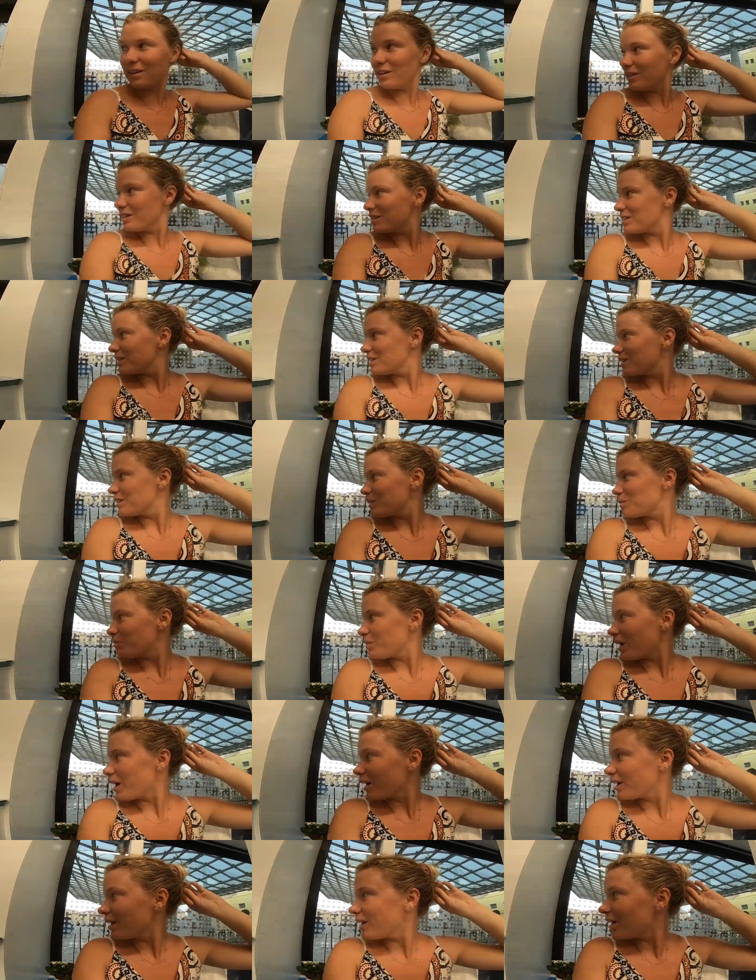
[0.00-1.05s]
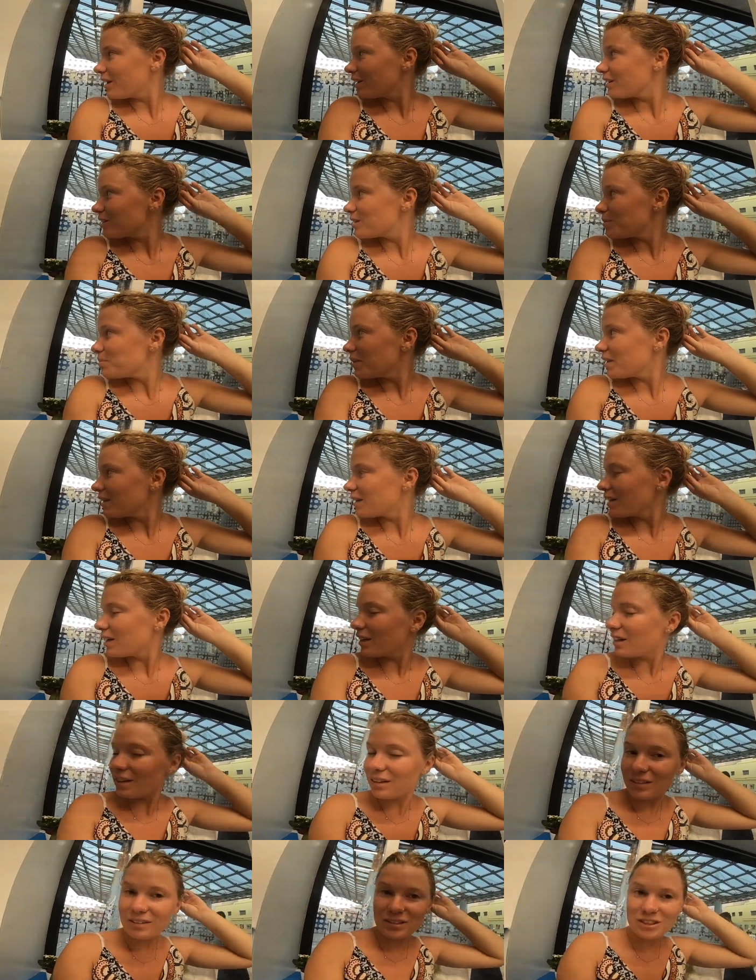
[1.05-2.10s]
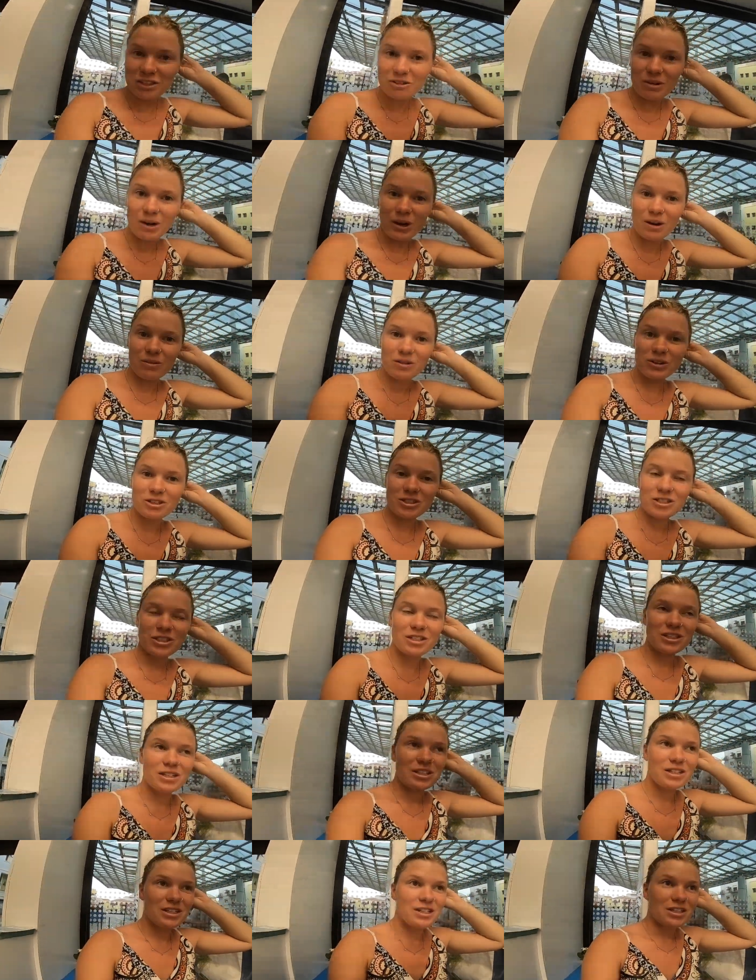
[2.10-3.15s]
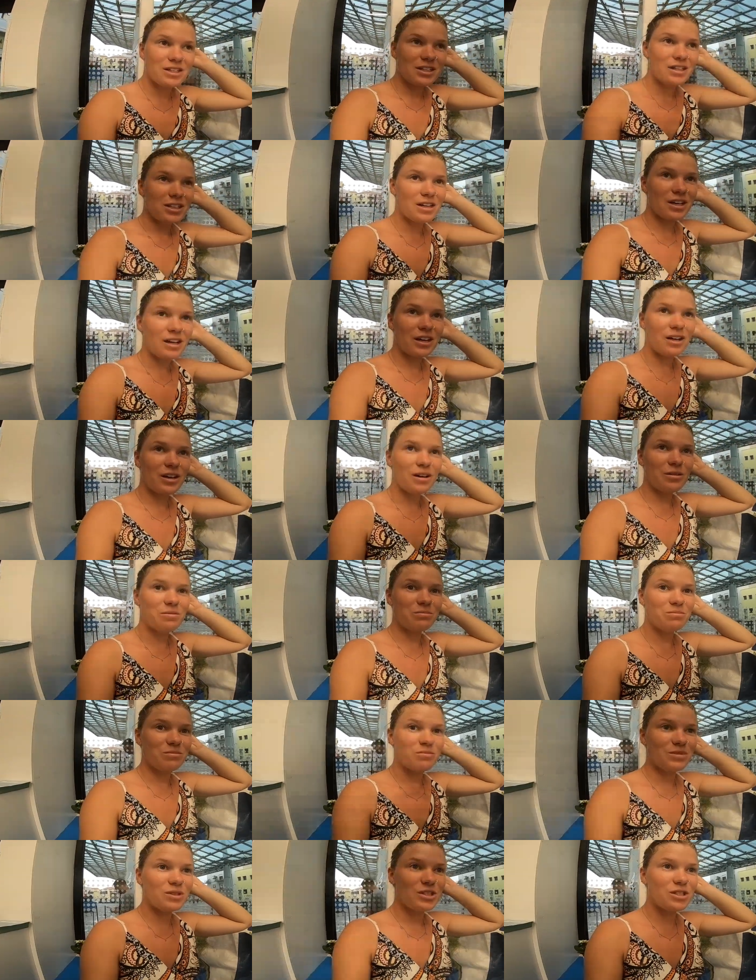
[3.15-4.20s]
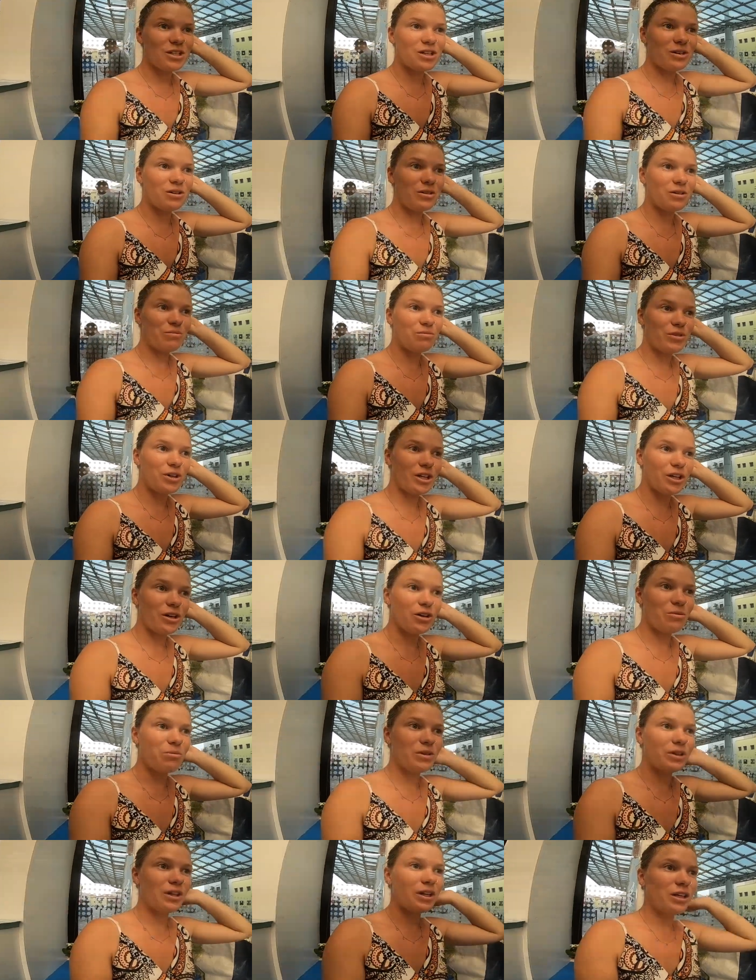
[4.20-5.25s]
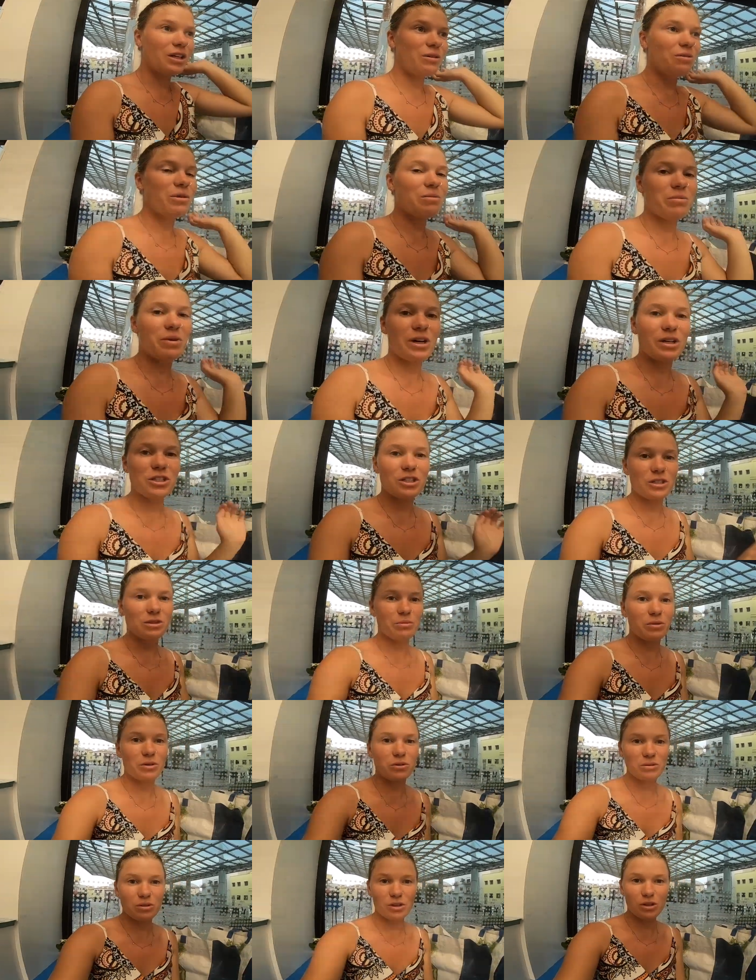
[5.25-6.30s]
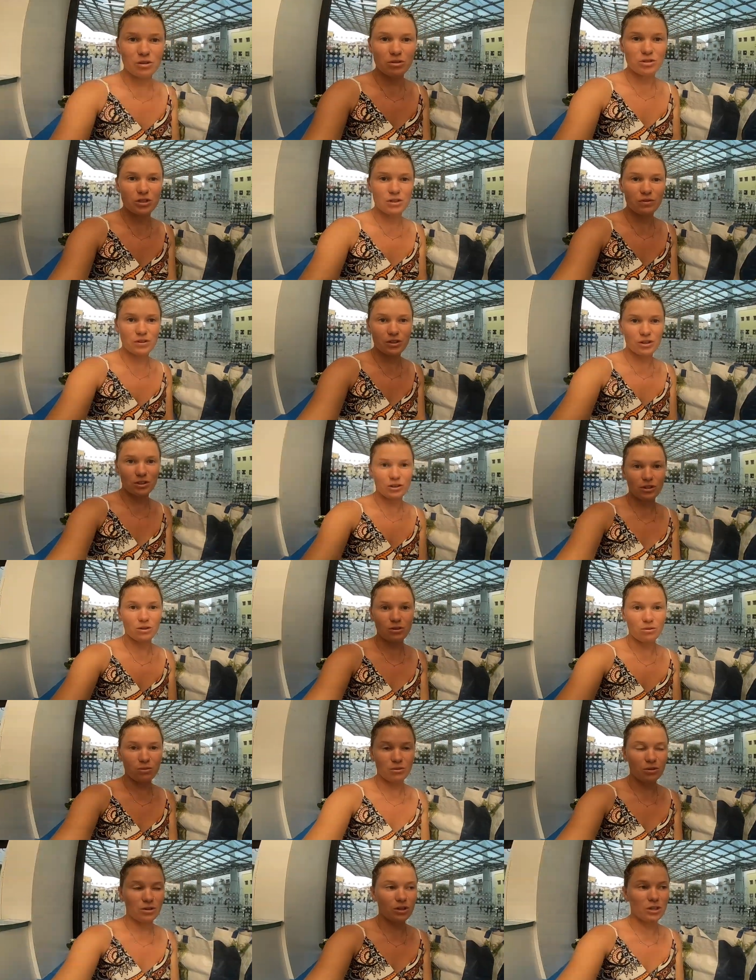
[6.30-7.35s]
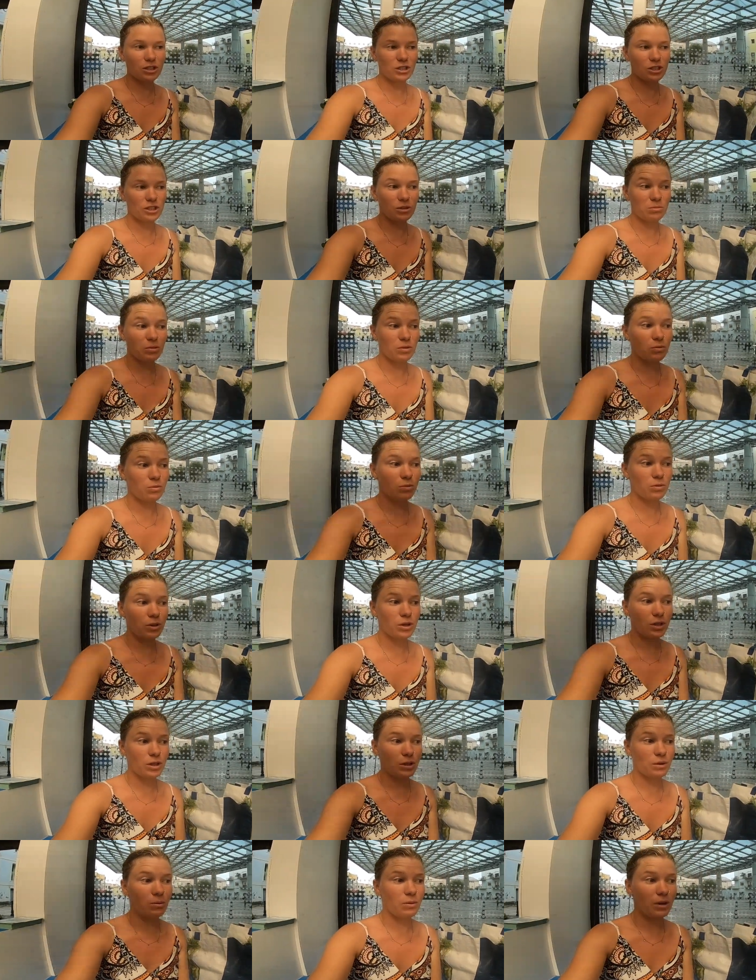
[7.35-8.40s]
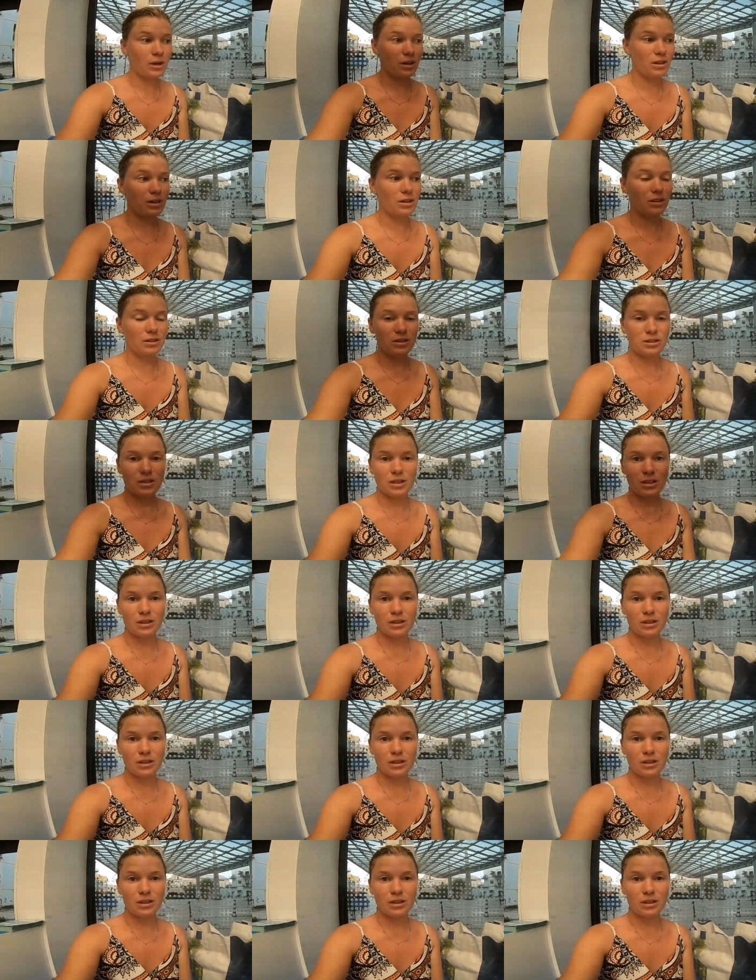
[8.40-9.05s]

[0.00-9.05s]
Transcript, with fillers: Austin isn't back yet. It's been like two hours. Um, so I'm really hoping that he went back to the boat and closed everything, or it's really wet inside